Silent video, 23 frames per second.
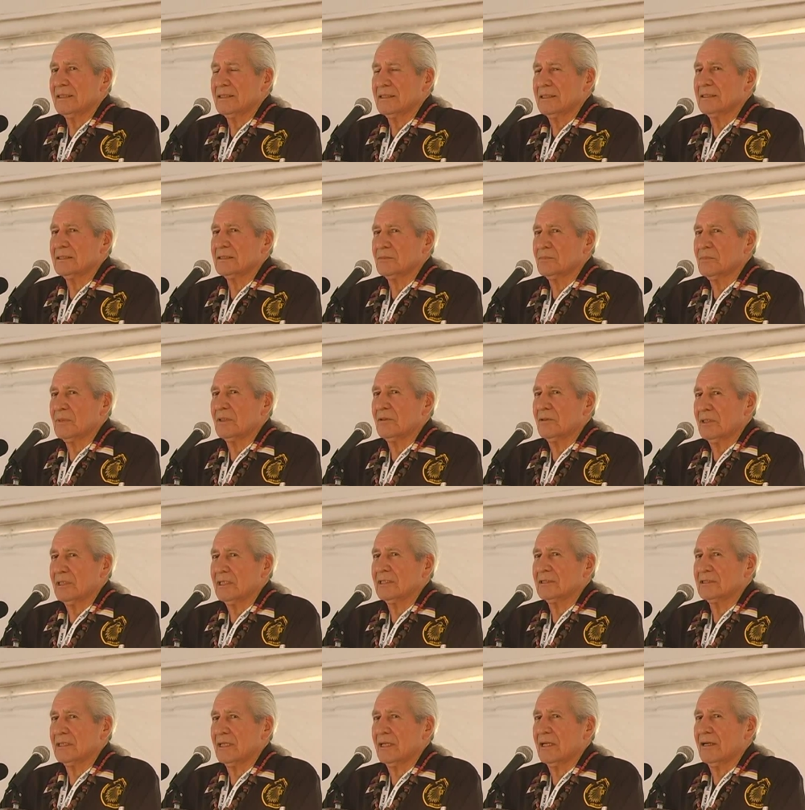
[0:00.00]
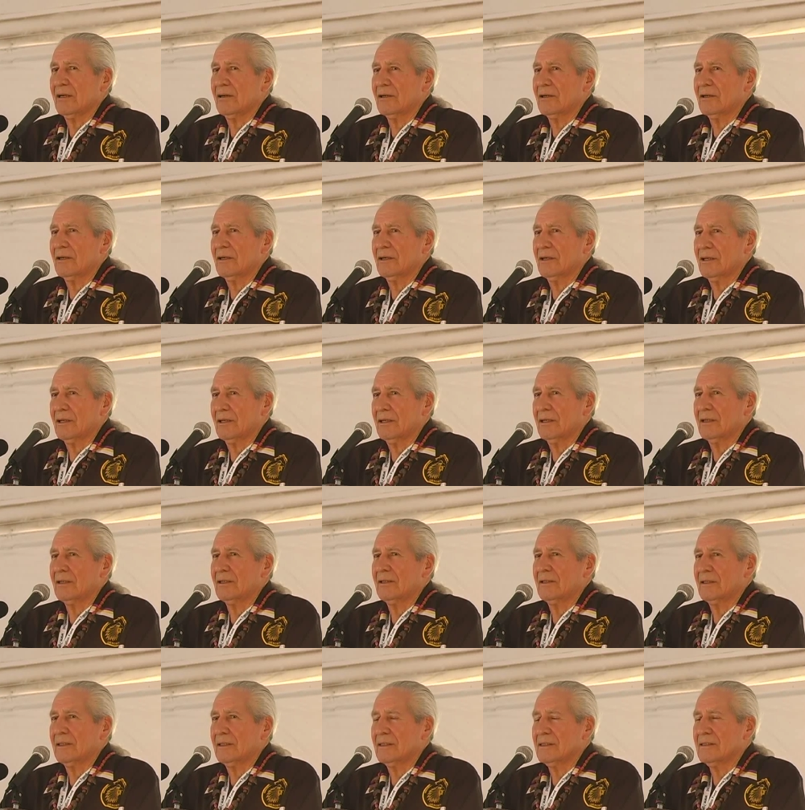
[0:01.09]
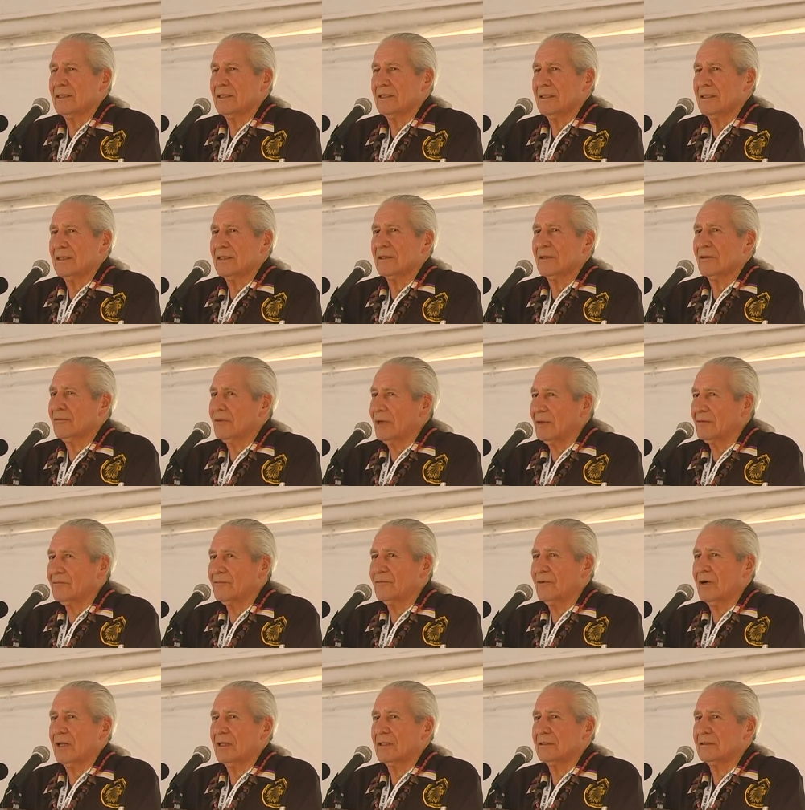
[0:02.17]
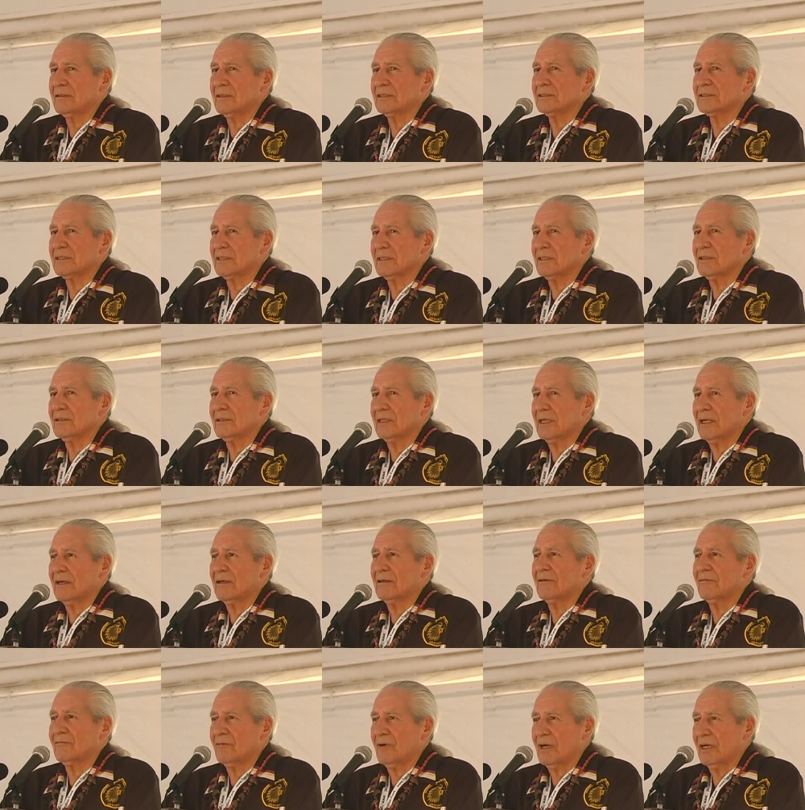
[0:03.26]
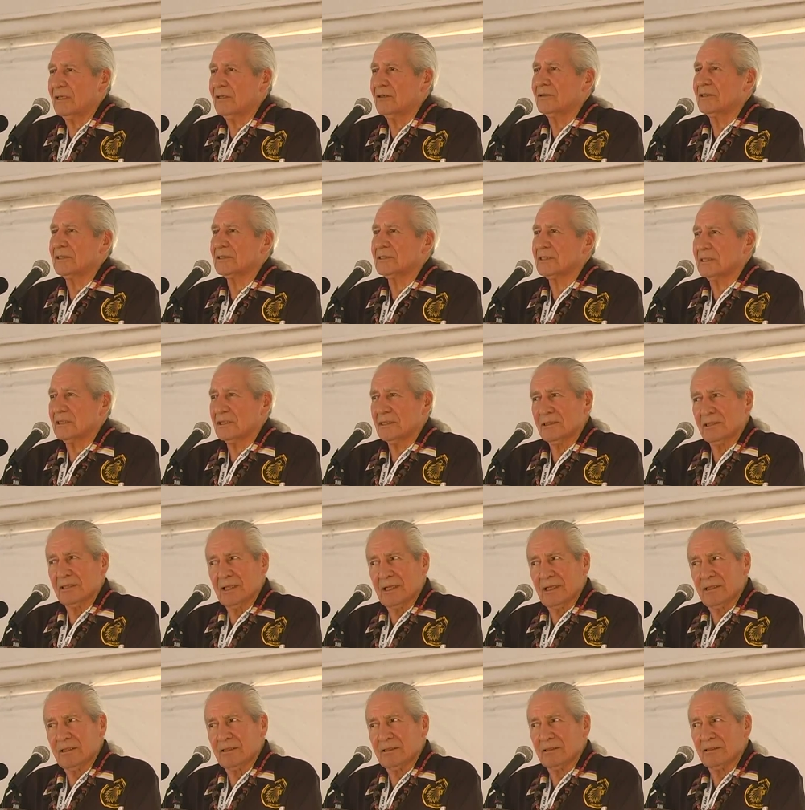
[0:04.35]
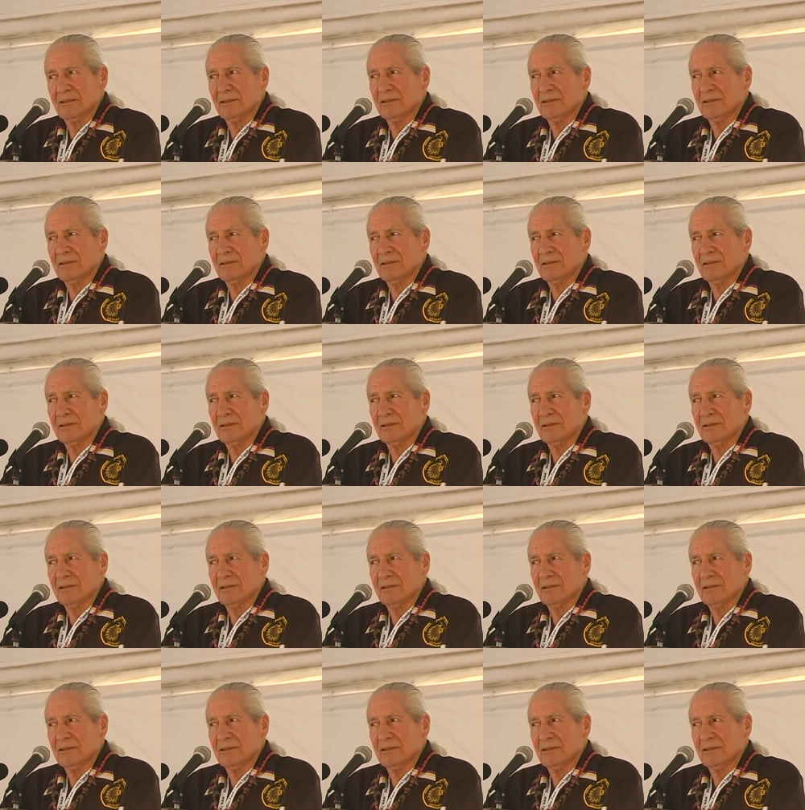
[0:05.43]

The spirit is there. The grandfather is still there. The fire is still there.